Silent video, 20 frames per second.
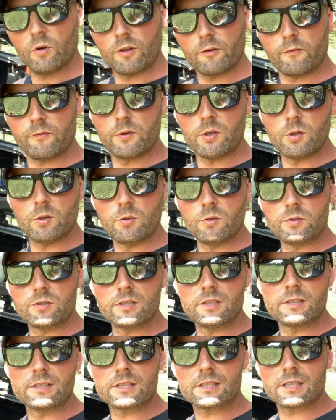the
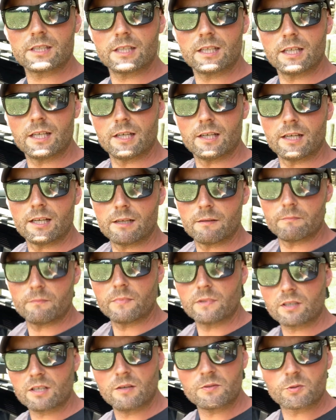fuses.
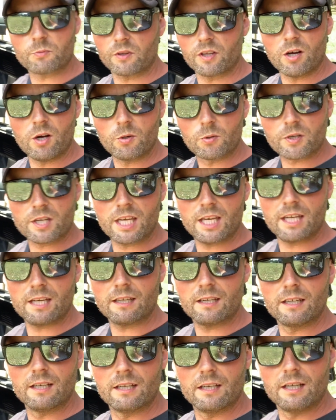Comes with a whole kit,
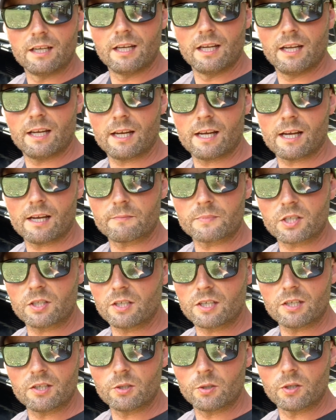so you
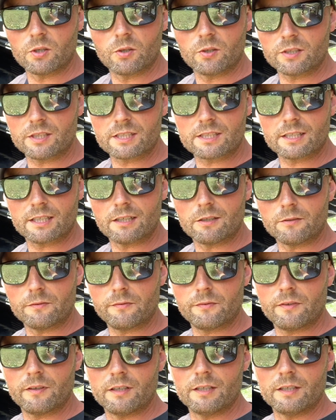can do it all yourself.